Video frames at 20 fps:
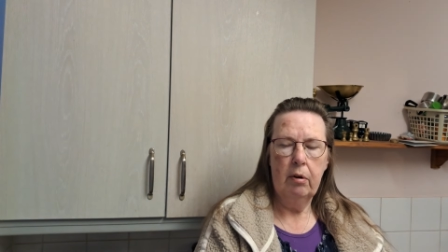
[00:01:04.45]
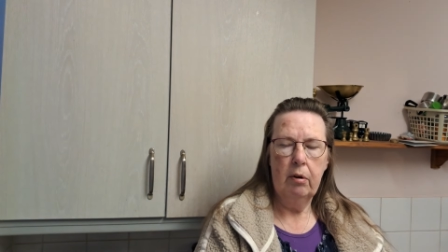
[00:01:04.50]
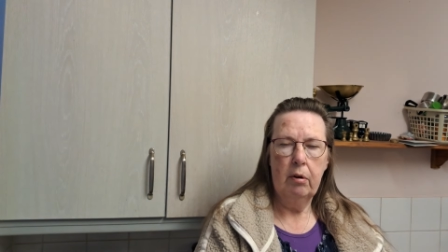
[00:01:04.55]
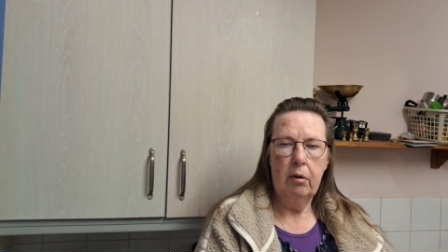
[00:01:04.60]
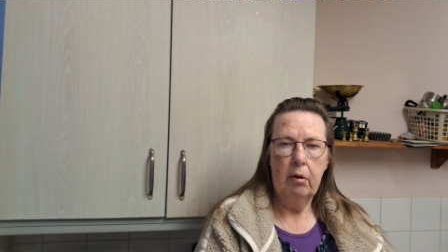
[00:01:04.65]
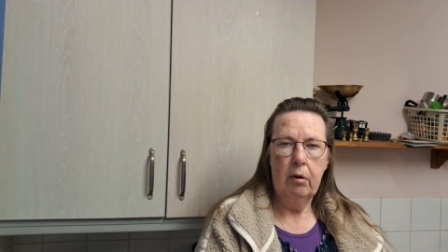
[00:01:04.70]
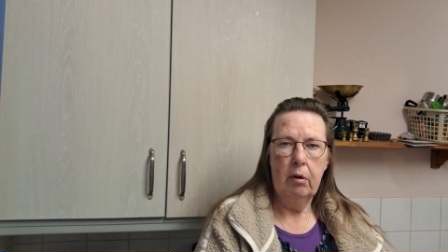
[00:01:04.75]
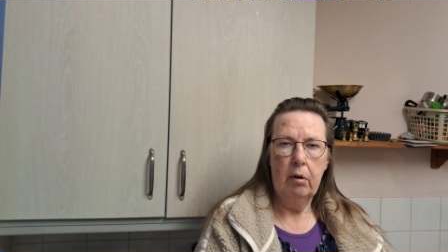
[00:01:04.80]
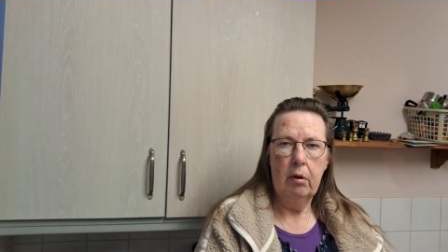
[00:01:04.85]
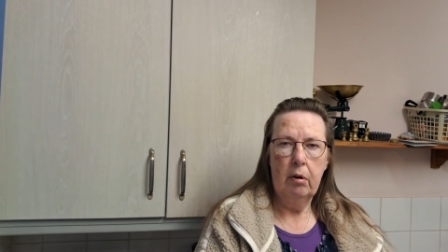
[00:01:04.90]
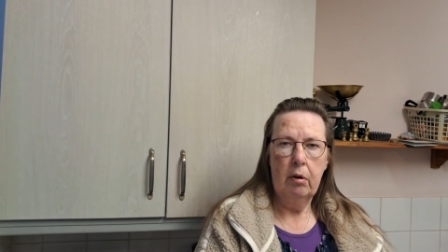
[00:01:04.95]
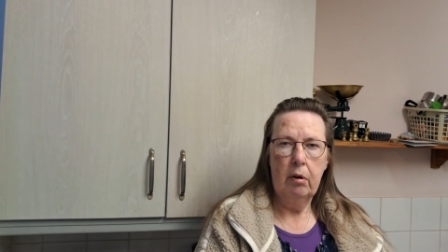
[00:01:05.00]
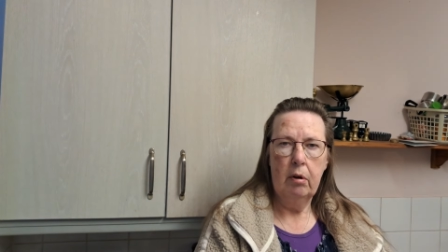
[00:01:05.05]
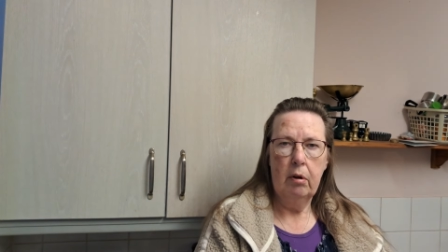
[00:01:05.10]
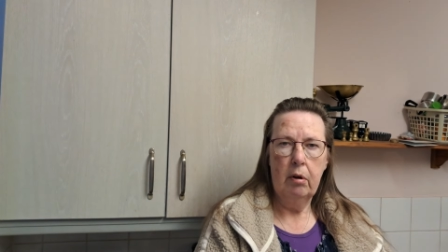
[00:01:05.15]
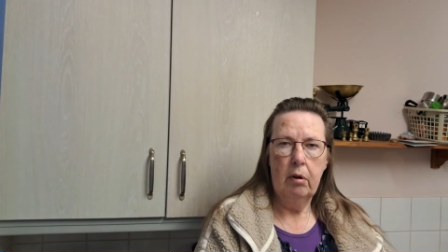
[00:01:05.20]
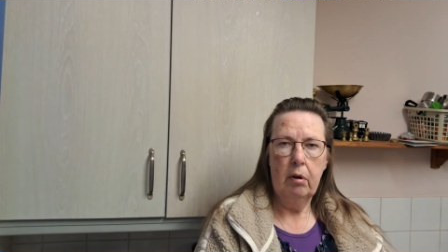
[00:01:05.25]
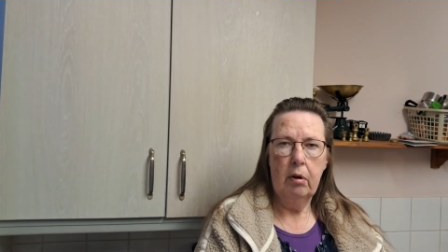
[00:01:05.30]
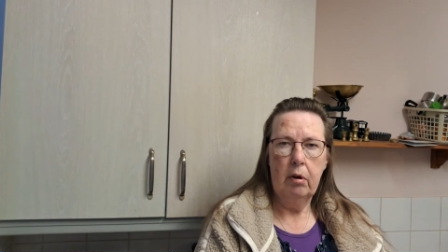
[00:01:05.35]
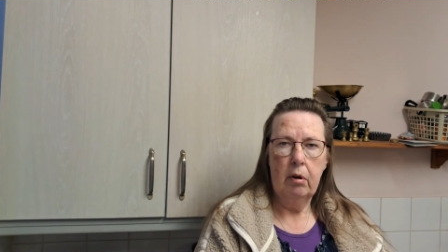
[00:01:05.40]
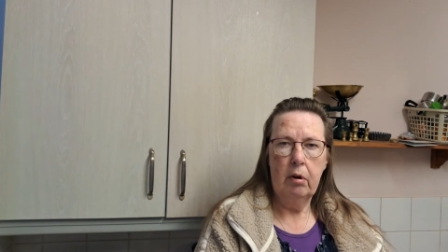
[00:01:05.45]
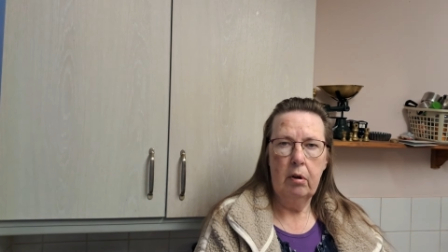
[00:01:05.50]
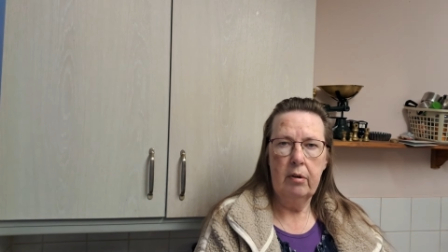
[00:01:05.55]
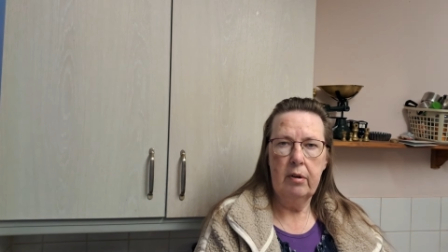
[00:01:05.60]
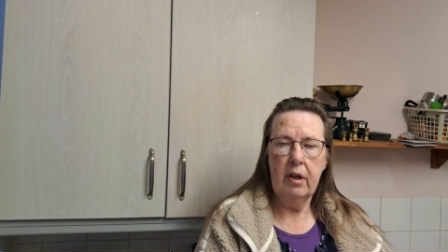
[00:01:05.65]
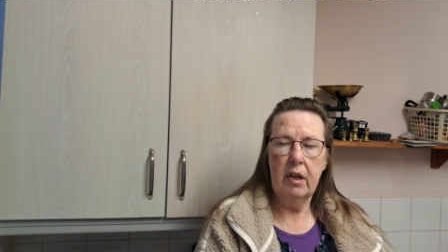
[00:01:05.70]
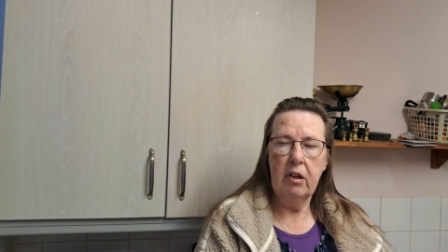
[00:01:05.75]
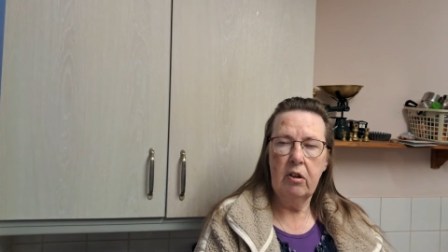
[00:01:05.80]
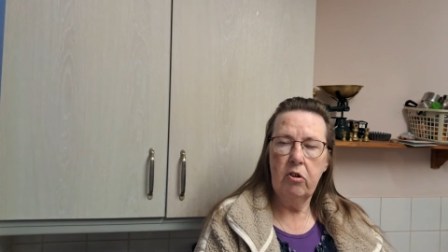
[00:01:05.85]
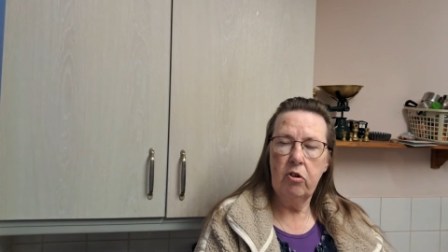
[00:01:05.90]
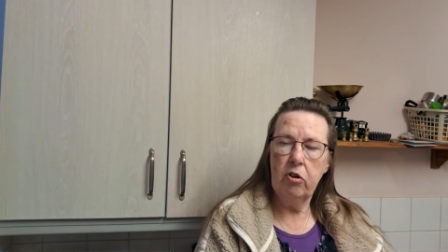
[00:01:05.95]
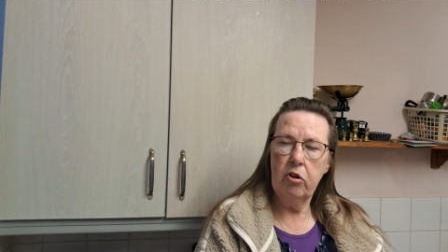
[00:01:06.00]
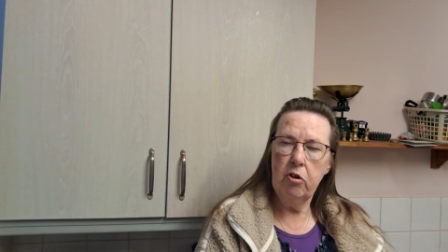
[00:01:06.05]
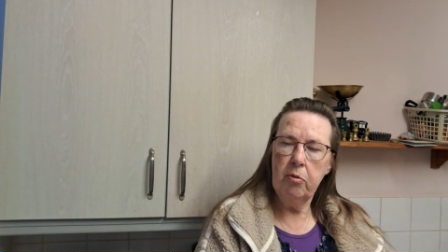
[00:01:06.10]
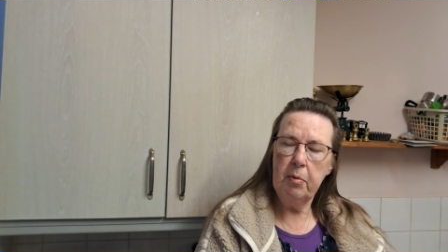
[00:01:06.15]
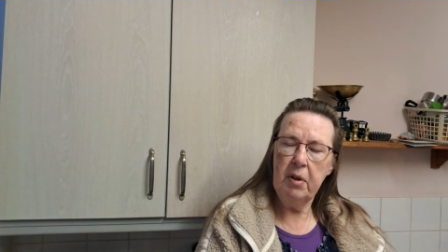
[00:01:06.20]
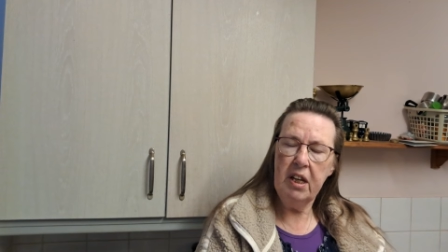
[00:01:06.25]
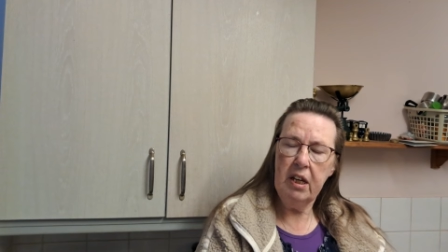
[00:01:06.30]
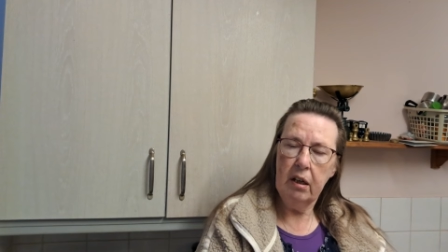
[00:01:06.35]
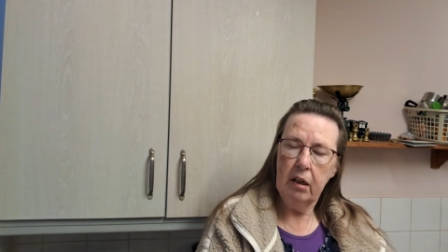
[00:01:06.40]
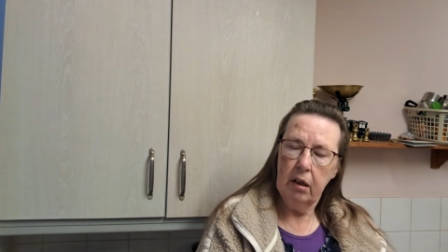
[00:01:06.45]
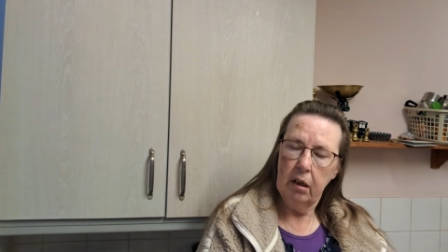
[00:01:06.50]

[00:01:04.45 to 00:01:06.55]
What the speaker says: I was like, excuse me?